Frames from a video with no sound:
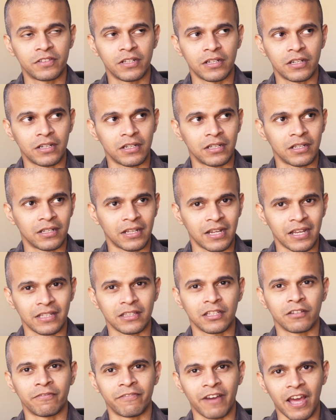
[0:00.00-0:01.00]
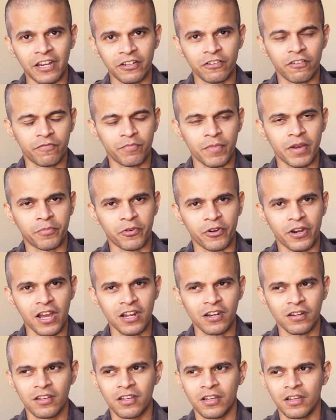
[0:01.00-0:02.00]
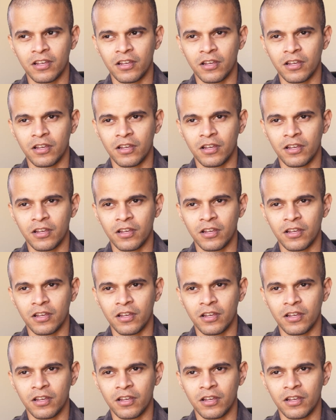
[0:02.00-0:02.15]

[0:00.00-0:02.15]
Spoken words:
the value of my product,